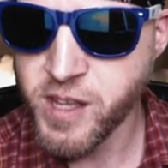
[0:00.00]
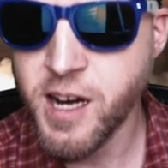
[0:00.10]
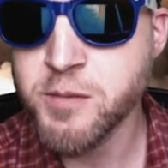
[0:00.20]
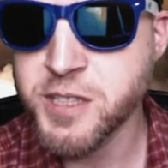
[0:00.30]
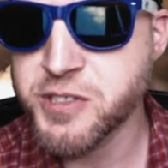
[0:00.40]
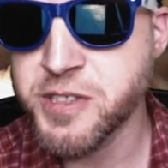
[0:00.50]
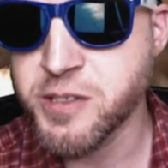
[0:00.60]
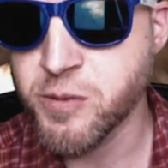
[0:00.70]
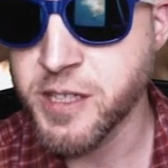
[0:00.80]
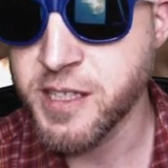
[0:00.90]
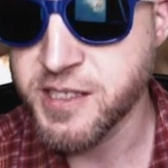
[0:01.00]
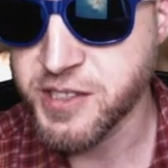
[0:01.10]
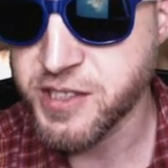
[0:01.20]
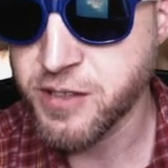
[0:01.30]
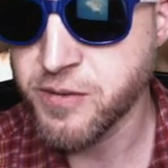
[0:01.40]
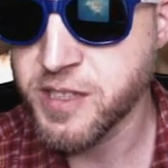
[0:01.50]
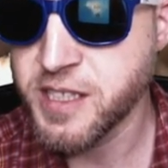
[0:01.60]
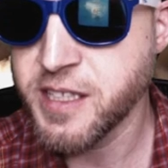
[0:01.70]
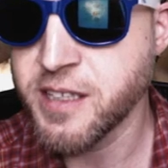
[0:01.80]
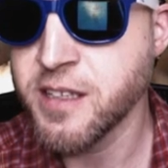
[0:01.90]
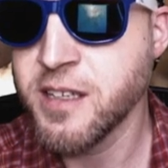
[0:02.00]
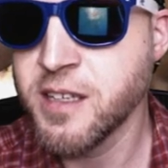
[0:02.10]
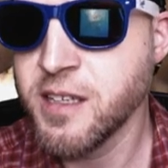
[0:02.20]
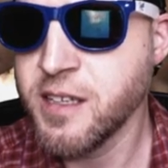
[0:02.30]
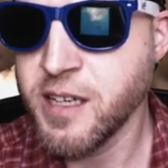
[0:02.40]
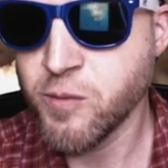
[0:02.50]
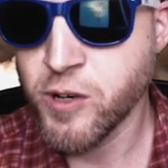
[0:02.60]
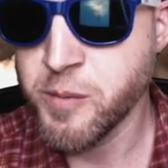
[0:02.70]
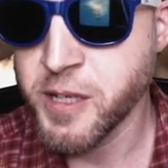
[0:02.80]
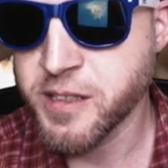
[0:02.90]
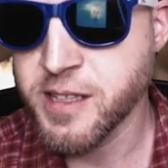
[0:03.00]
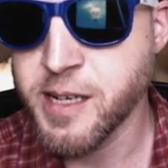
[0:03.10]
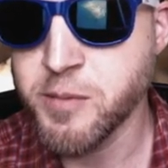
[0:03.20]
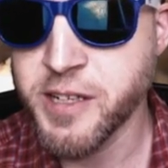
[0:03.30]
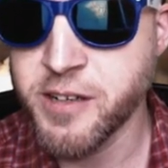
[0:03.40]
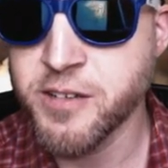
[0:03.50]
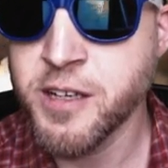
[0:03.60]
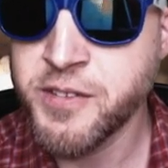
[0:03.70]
I'm going to treat the written as its own thing and worry about the lab later.